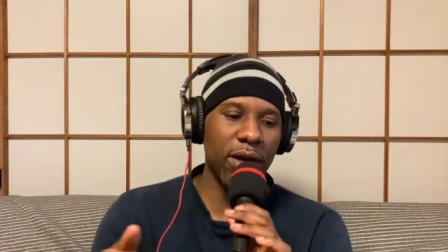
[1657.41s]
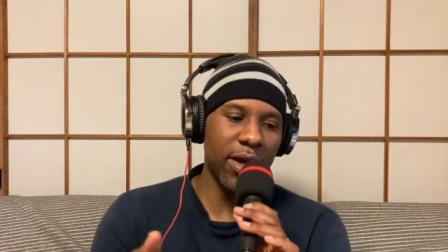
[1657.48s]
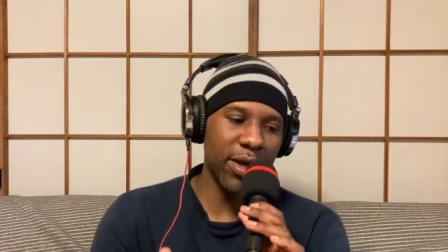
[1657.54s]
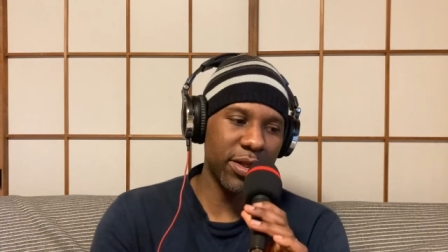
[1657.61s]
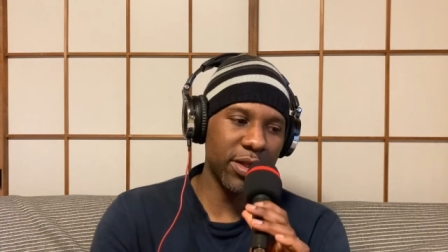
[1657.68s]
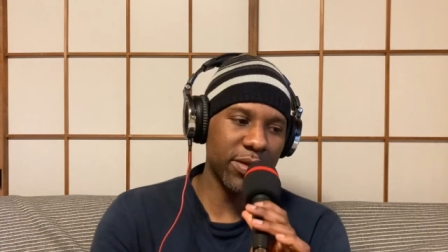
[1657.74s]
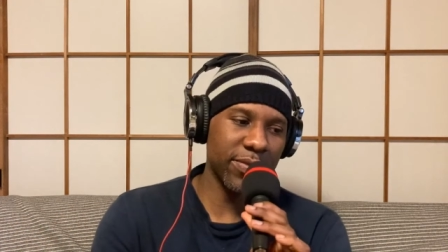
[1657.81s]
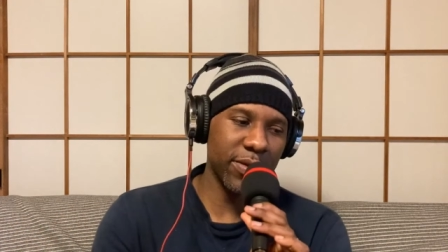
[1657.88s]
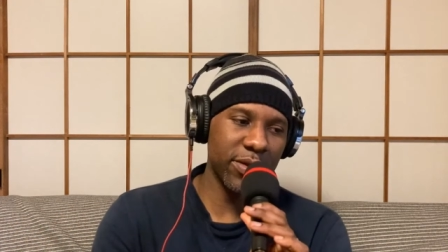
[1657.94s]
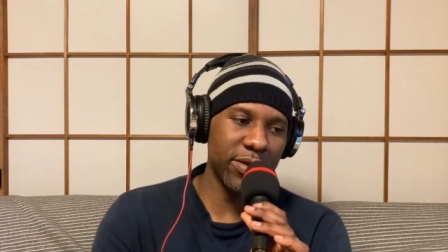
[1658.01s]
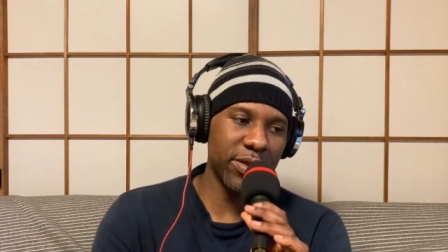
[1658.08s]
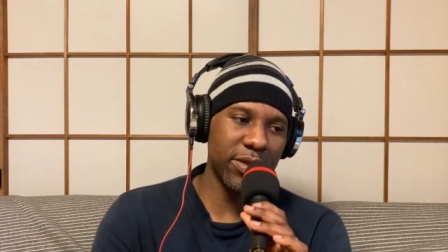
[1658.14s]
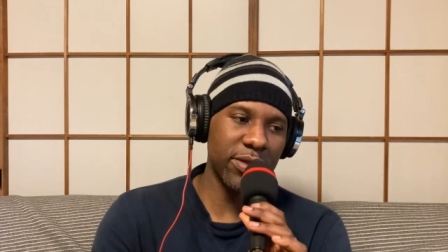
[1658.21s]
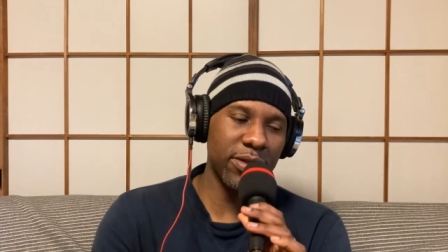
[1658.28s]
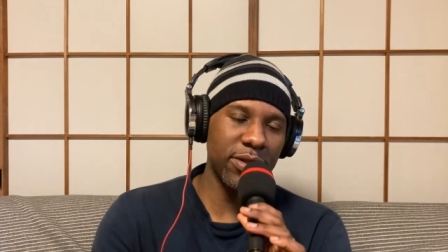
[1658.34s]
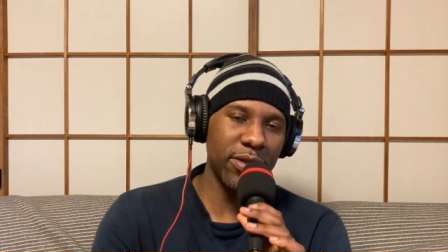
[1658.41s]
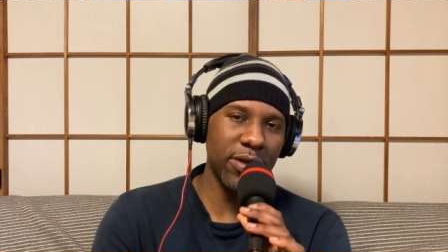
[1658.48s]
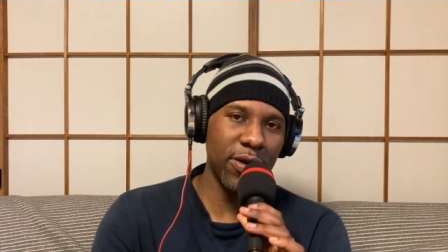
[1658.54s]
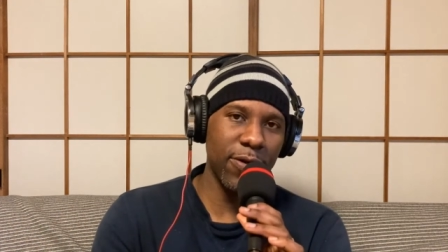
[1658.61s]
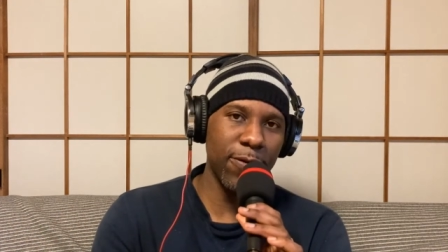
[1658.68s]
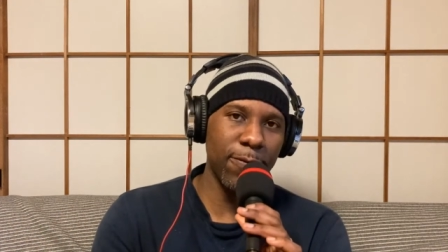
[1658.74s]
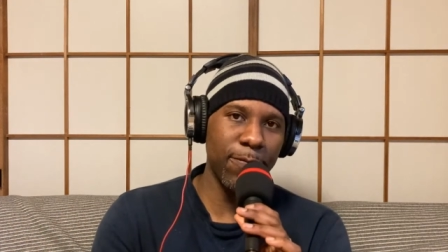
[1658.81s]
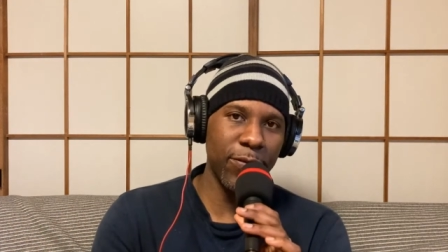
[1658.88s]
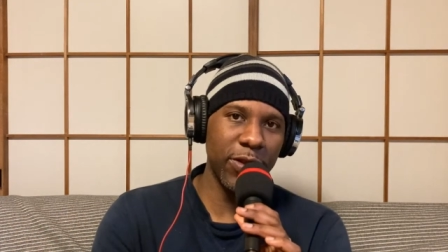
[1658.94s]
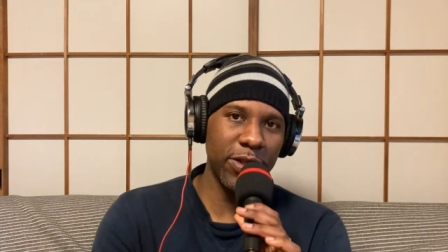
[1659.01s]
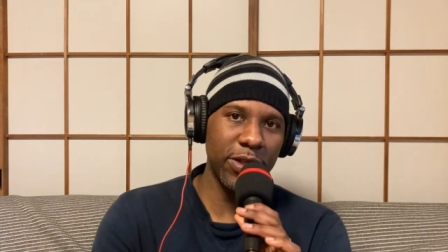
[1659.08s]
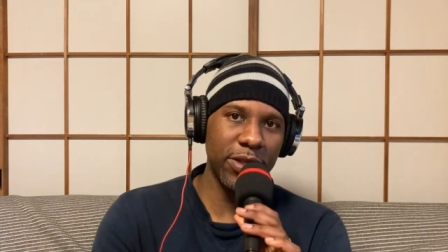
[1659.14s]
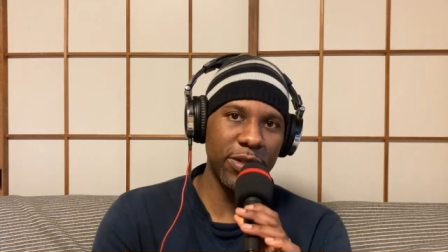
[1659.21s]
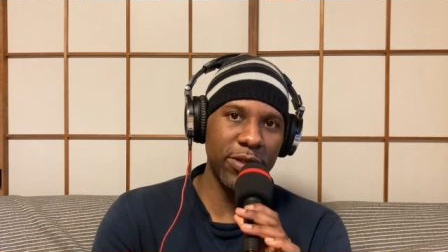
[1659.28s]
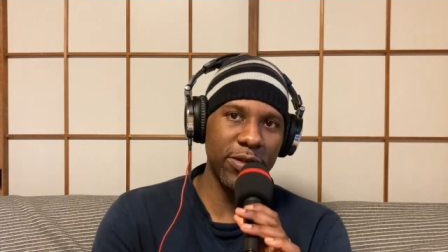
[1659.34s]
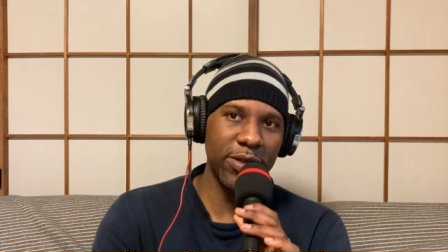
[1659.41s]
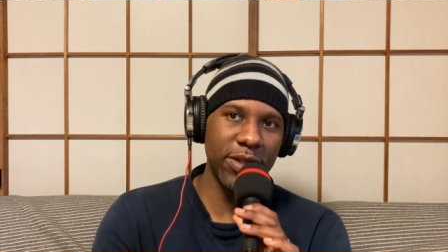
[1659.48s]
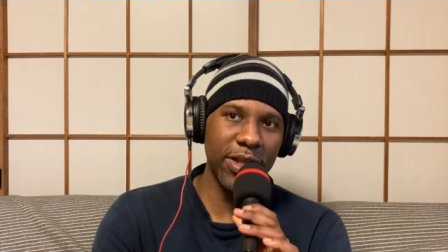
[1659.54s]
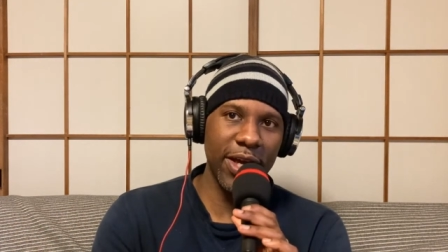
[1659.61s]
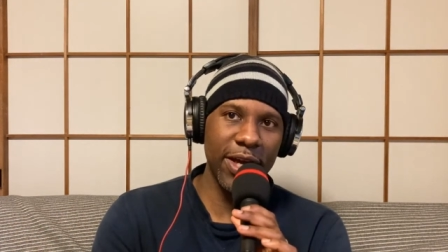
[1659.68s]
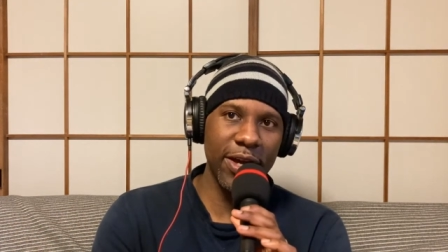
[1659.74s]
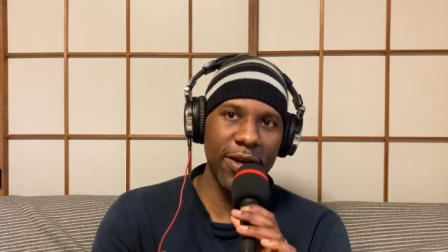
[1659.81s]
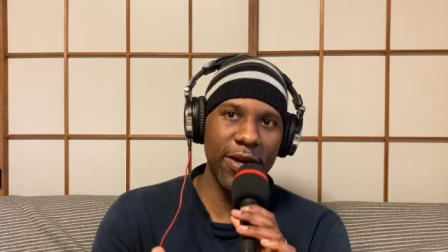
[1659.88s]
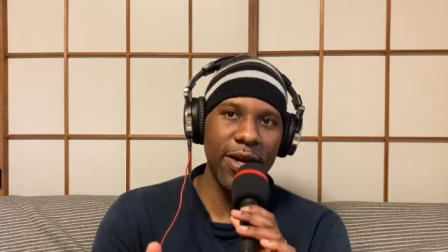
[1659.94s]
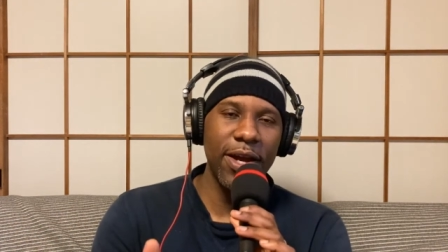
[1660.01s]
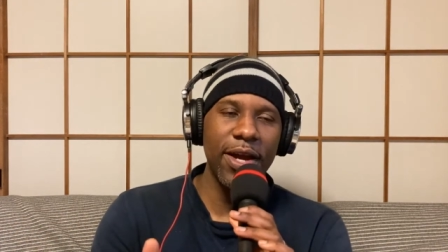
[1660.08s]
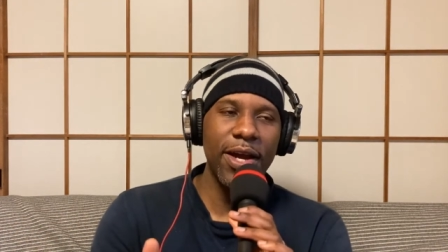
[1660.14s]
All right, this person, you know, is clearly there.